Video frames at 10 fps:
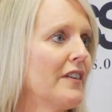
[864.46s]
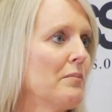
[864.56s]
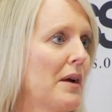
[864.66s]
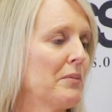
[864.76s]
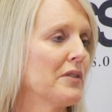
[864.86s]
of our
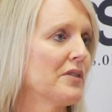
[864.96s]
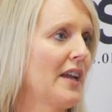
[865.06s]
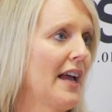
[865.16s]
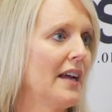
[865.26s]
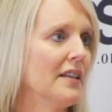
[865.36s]
members
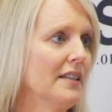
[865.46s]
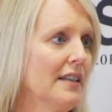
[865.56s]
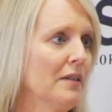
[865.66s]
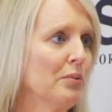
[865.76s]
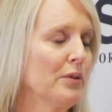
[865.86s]
had
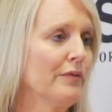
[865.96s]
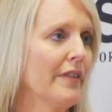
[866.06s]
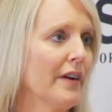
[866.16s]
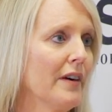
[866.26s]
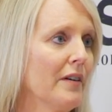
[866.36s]
improved
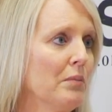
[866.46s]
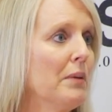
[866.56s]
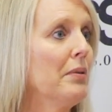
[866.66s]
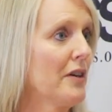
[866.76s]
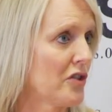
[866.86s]
their
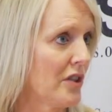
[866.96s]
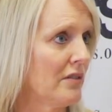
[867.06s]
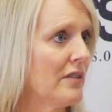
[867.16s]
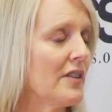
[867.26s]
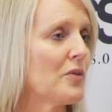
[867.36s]
blood pressure
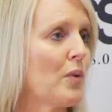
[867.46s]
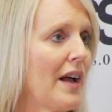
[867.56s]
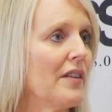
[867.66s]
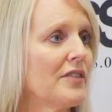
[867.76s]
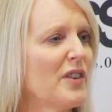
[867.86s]
as
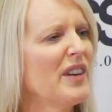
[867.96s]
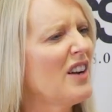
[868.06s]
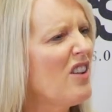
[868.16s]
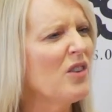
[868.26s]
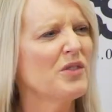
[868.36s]
well. So, and it
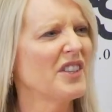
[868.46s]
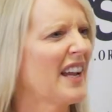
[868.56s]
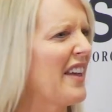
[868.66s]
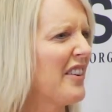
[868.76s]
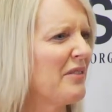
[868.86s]
all goes
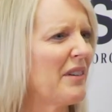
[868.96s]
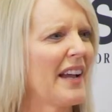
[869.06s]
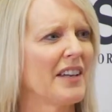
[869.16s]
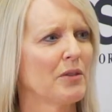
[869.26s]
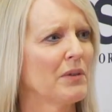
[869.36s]
together,
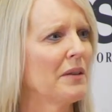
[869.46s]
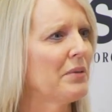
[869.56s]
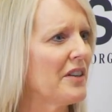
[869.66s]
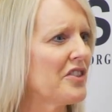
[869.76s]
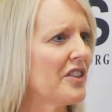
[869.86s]
right? Your blood
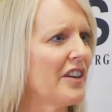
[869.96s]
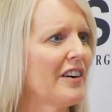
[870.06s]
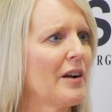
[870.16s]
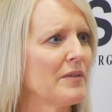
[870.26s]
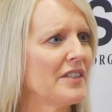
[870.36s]
pressure, your
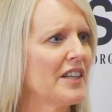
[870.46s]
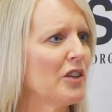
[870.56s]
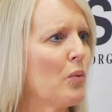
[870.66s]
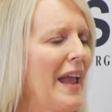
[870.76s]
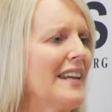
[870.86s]
A1C, your
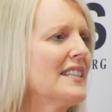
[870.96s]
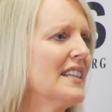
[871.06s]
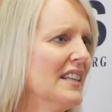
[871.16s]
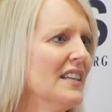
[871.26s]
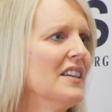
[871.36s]
weight.
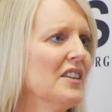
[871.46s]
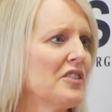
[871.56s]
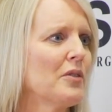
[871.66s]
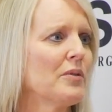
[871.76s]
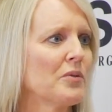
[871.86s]

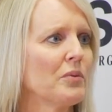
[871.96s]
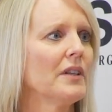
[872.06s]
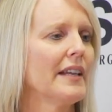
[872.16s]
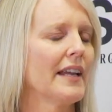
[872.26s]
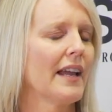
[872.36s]
So it was
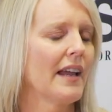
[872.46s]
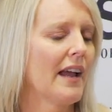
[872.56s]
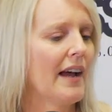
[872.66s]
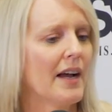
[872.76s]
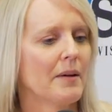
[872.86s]
really
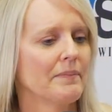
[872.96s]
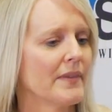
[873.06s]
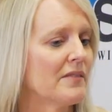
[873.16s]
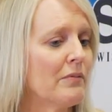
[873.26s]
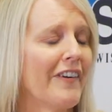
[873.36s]

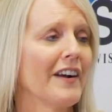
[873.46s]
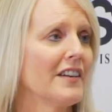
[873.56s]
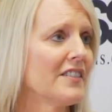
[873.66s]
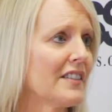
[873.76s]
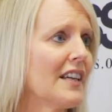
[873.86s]
very
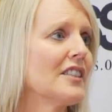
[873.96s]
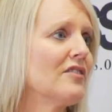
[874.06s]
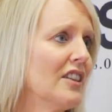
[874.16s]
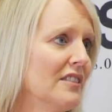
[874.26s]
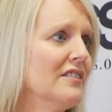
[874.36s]
successful.